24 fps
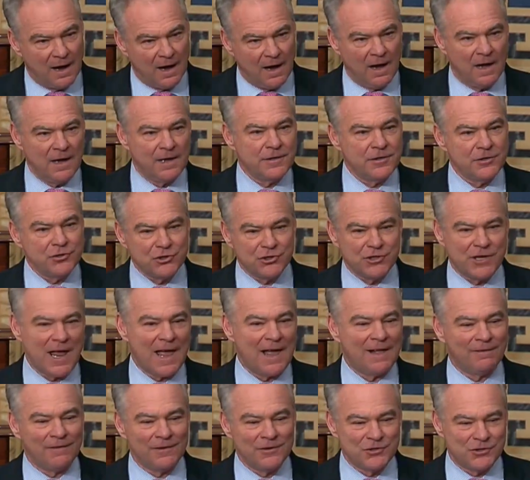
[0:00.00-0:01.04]

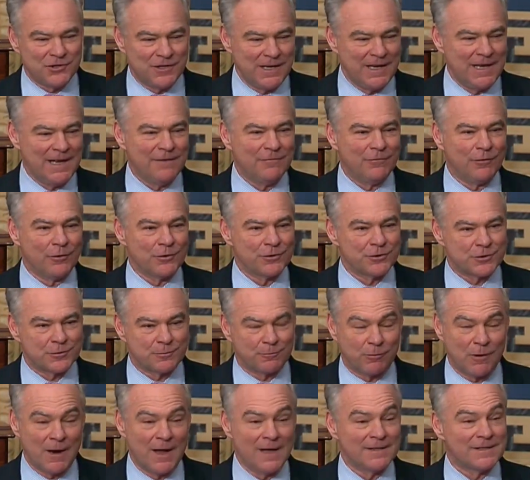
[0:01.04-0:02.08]
Unchallenged evil
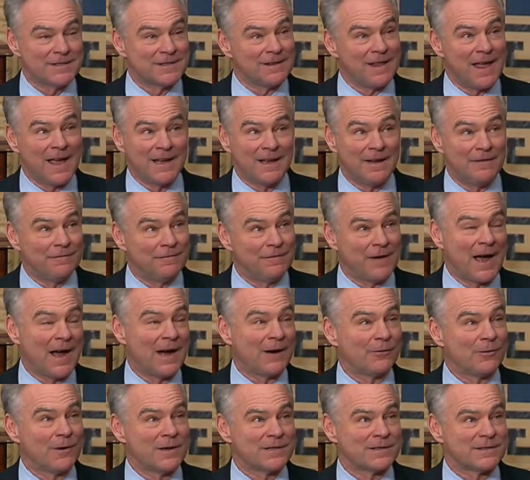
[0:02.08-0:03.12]
spreads like a
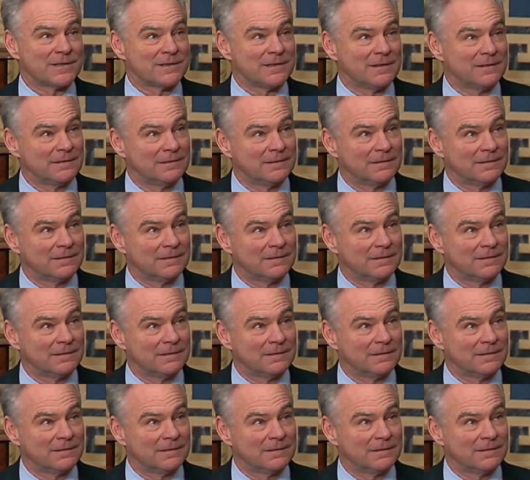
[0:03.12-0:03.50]
virus.